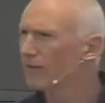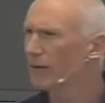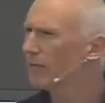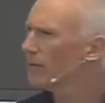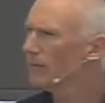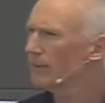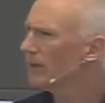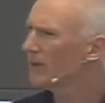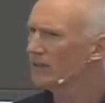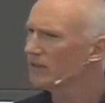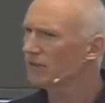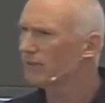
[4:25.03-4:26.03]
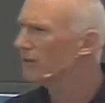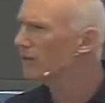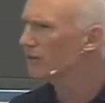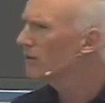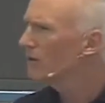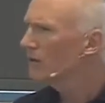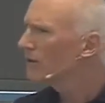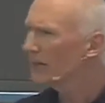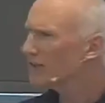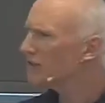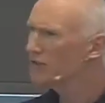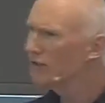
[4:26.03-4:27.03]
of it. We begin to feel
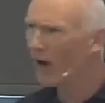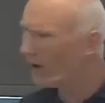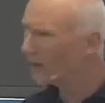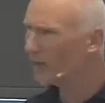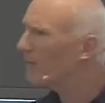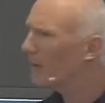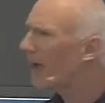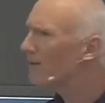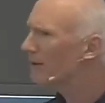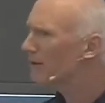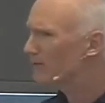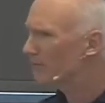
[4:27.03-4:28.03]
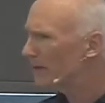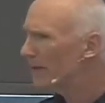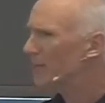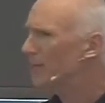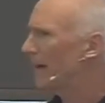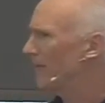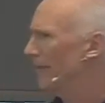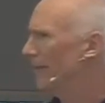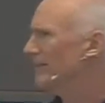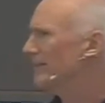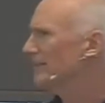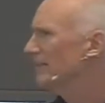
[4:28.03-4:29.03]
that's not the way I'm going to feel about
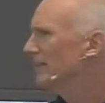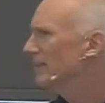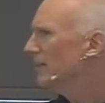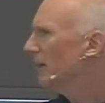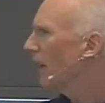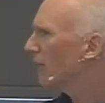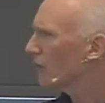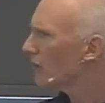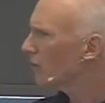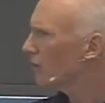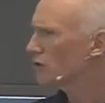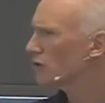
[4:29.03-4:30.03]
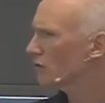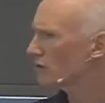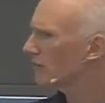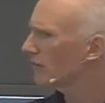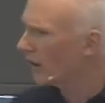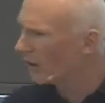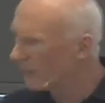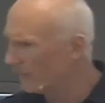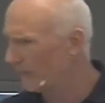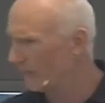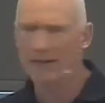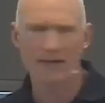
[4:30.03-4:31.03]
this. I've got all sorts of other
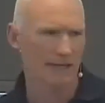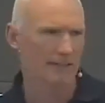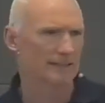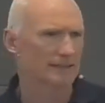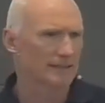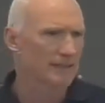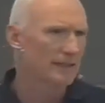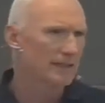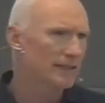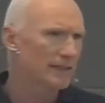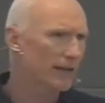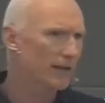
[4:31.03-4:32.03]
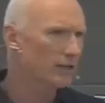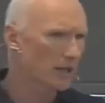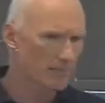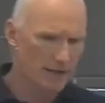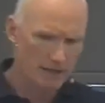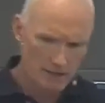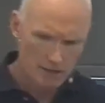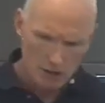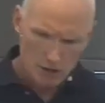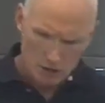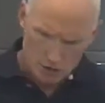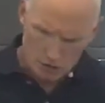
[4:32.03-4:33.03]
feelings that are coming
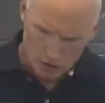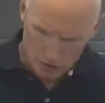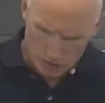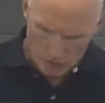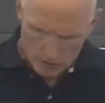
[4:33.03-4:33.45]
to